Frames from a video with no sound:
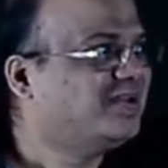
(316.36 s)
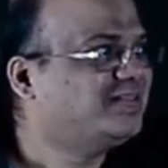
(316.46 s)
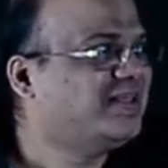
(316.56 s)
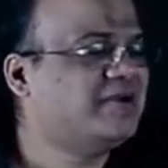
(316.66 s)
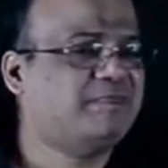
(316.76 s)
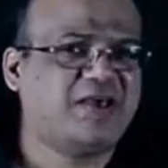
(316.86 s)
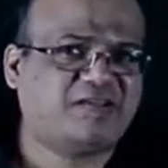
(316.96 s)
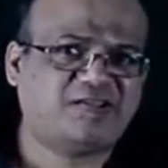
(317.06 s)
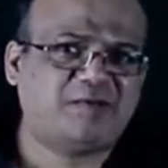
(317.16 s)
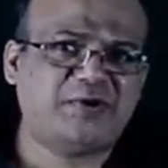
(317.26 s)
Then it
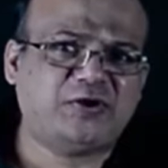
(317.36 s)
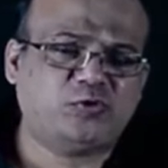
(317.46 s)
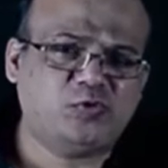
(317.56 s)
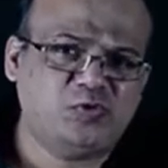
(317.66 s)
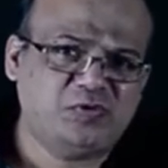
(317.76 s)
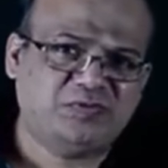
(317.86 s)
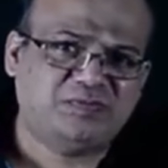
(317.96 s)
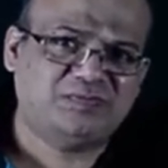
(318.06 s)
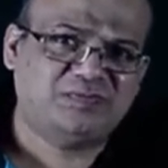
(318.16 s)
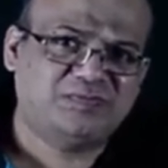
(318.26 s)
breaks up into
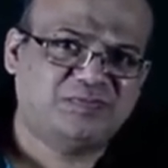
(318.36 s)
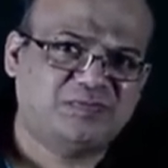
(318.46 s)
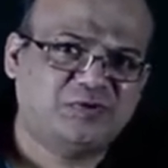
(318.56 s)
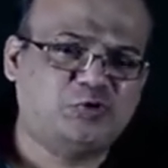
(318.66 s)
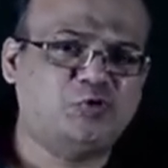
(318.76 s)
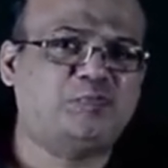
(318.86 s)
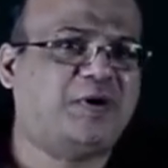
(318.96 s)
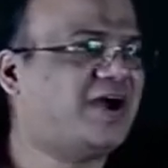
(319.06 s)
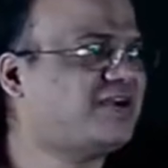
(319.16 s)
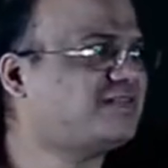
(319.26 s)
two
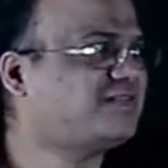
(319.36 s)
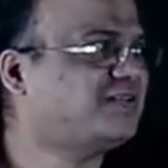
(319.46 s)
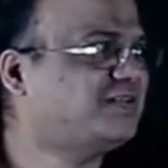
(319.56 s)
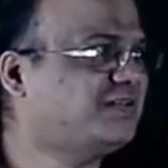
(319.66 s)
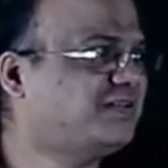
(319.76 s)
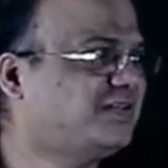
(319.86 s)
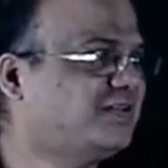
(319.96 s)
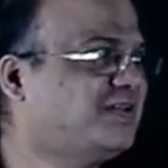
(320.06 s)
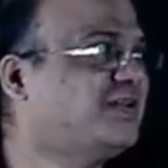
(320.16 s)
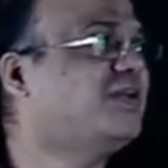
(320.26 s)
parts,
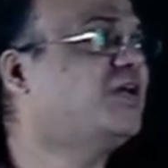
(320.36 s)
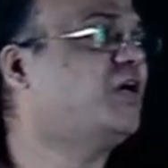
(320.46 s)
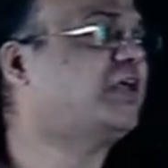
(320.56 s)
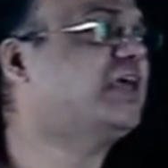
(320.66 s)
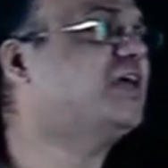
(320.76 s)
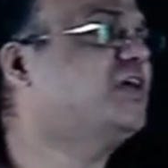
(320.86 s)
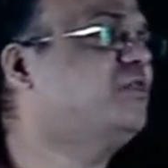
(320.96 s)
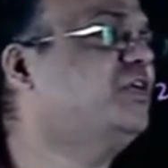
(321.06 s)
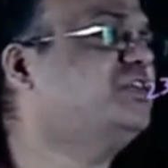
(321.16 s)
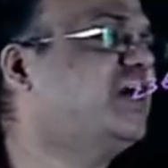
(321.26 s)
okay,
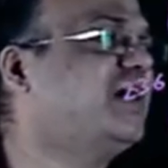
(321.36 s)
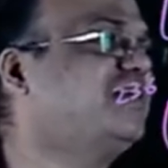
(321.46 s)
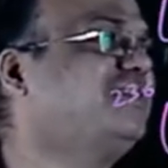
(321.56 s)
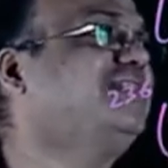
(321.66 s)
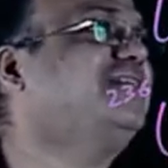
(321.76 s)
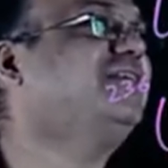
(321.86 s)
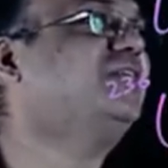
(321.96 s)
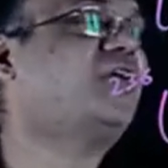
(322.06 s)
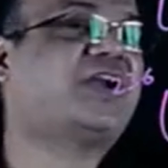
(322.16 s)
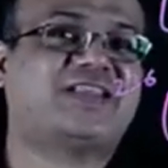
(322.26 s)
which are
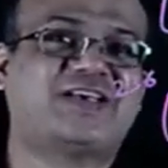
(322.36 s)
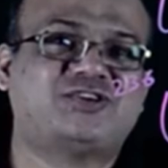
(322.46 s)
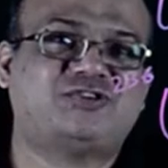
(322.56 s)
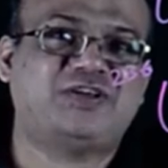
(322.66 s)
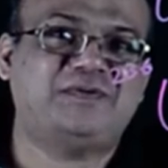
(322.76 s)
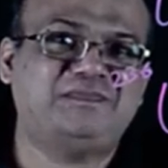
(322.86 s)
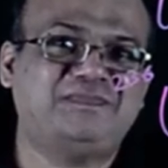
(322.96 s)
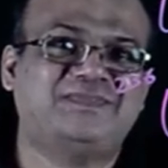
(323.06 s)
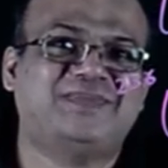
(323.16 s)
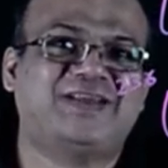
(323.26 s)
not at the extreme,
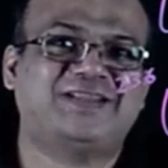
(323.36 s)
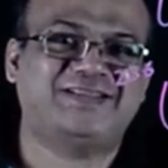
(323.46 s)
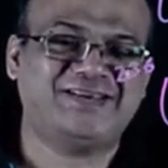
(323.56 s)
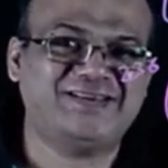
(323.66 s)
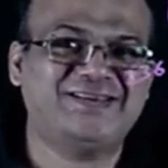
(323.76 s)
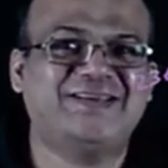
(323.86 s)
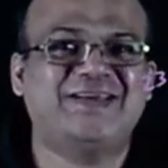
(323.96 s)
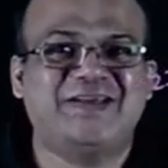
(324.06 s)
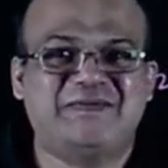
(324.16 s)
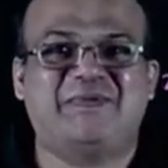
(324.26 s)
they are in the
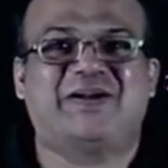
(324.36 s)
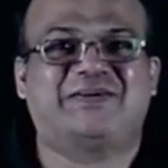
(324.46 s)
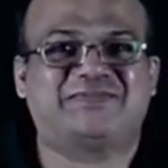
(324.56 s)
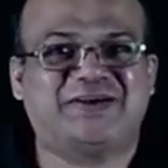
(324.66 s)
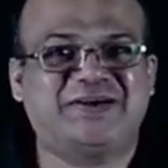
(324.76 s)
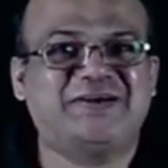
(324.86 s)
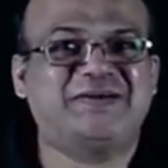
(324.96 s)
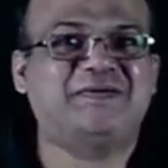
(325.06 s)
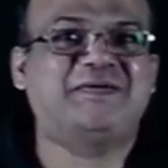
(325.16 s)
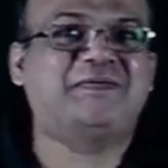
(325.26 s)
middle of the
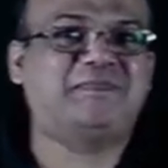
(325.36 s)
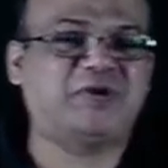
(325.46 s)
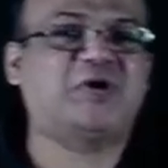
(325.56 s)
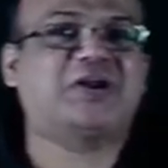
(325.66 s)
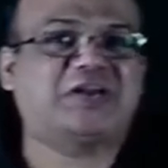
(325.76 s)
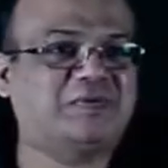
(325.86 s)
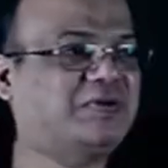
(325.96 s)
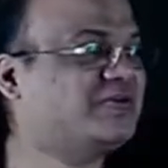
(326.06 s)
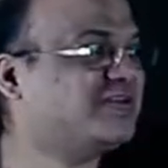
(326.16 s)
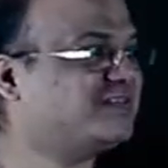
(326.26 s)
periodic table
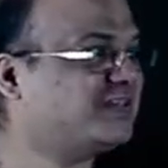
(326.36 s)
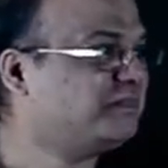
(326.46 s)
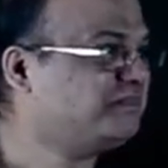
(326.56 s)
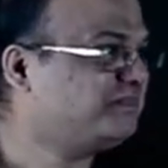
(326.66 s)
you can see